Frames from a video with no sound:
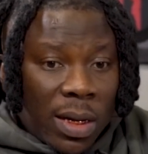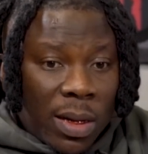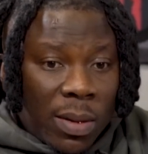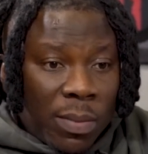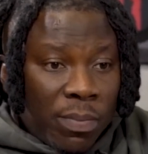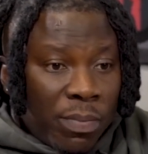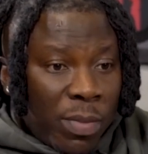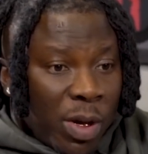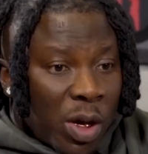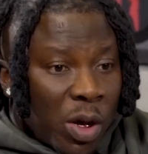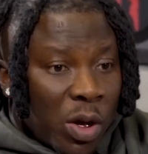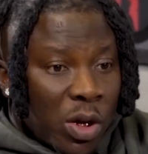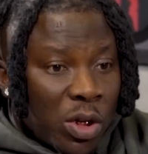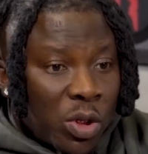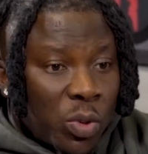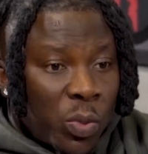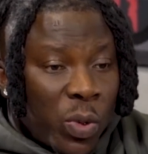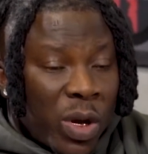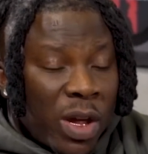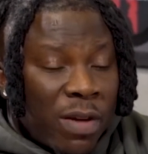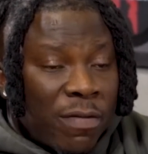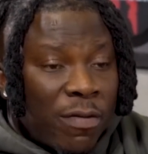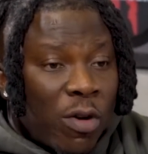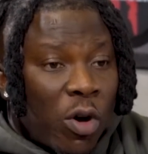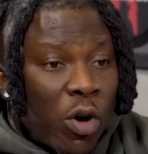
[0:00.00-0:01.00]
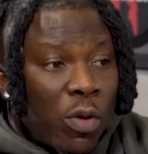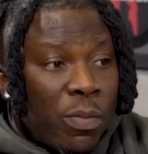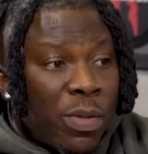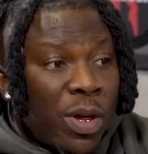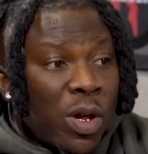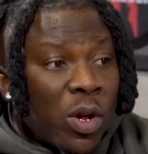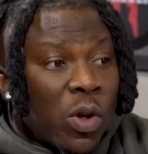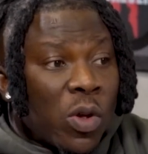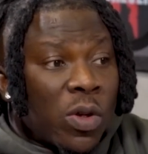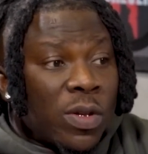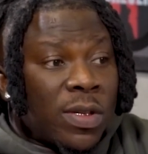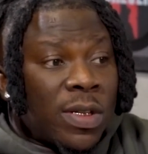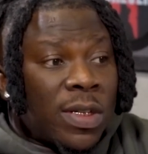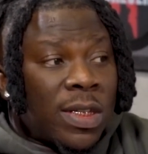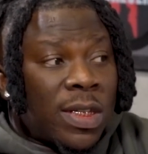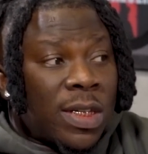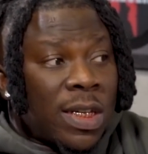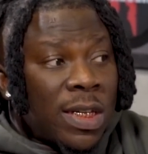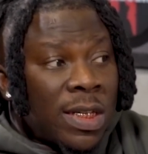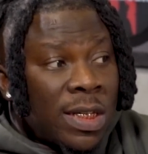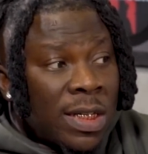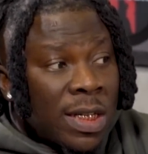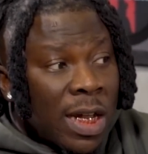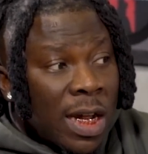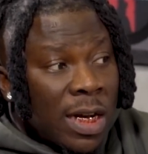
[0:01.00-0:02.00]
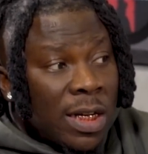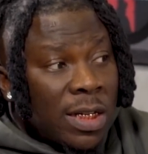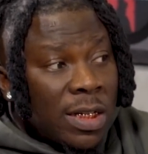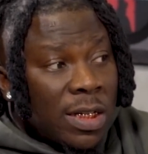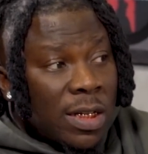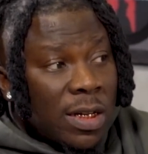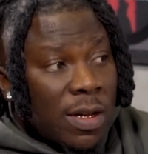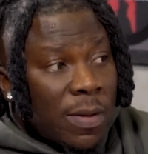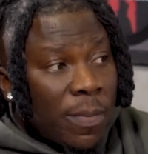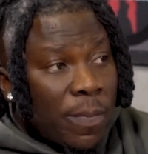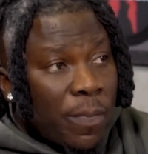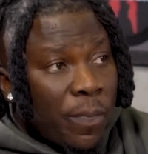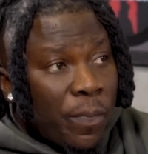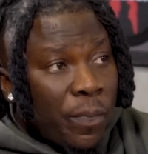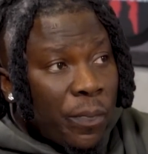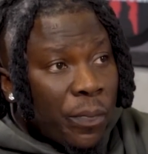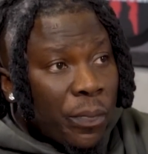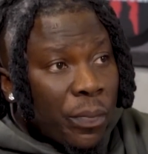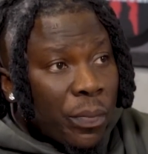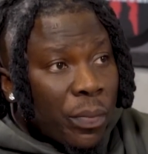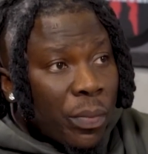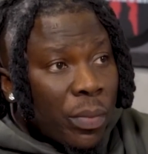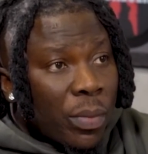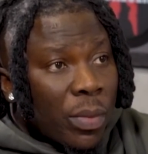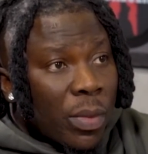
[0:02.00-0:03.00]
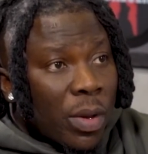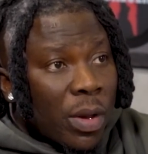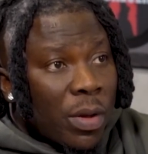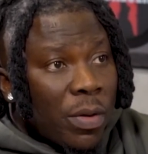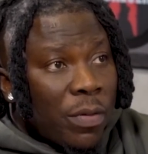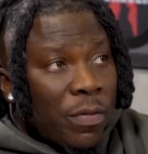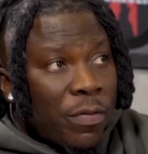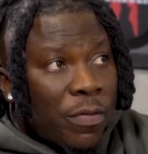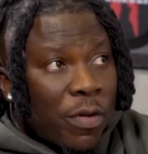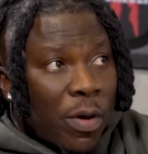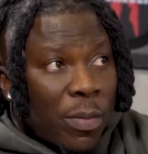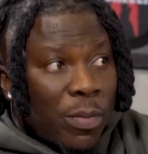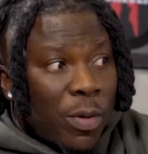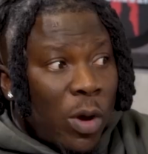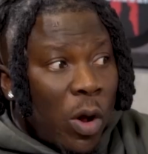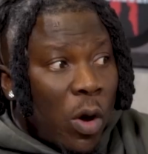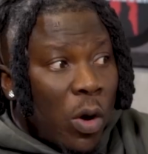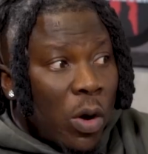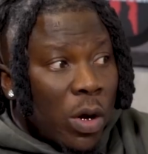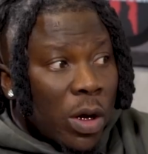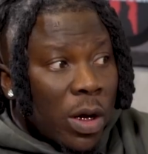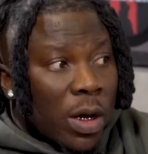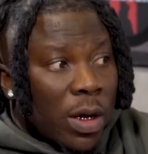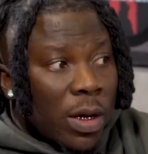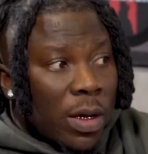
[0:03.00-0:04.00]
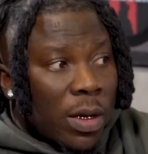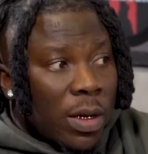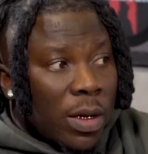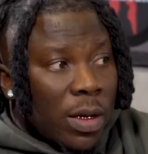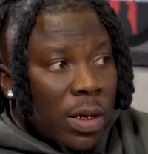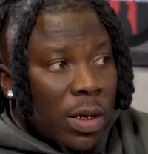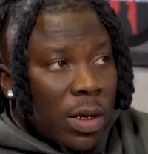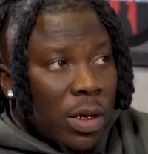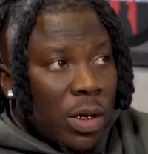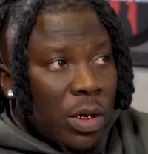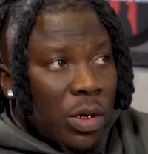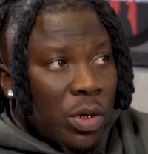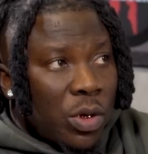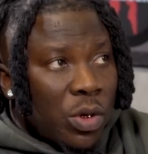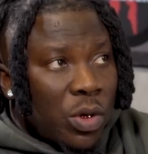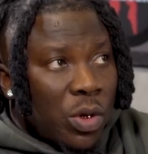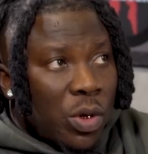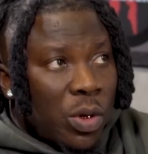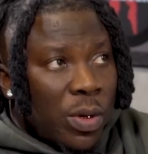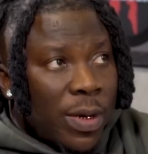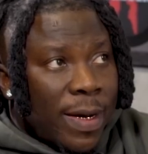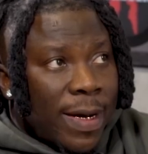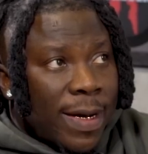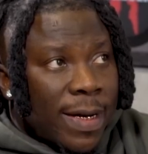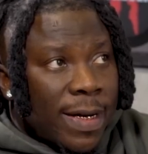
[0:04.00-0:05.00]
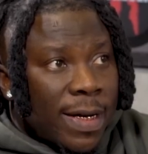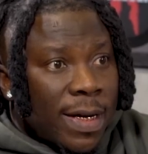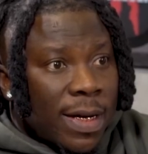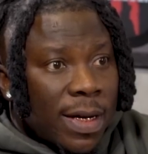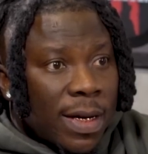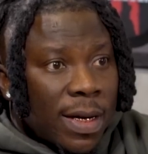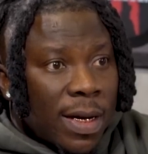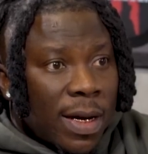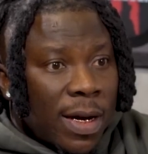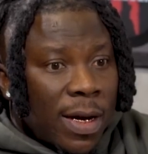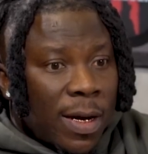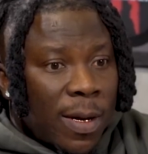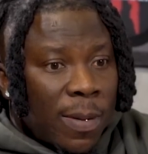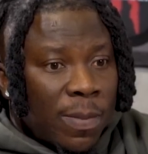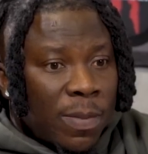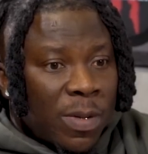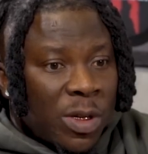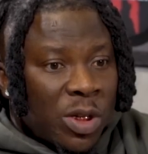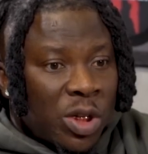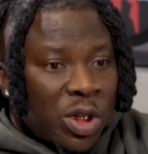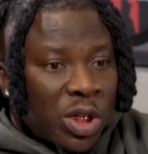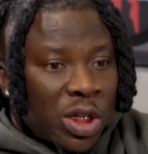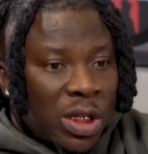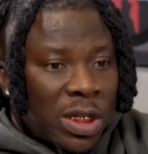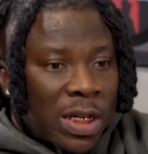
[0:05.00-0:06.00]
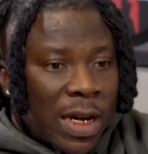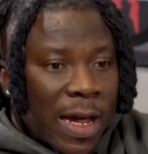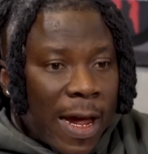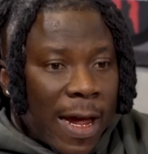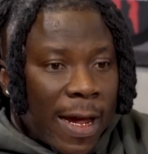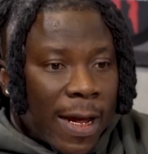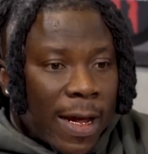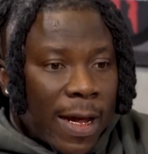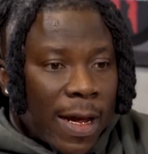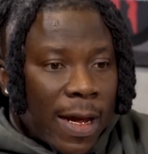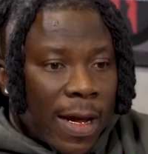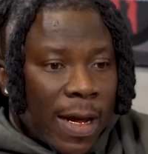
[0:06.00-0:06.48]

because we have all been consistent from long you know, and um, it's just like,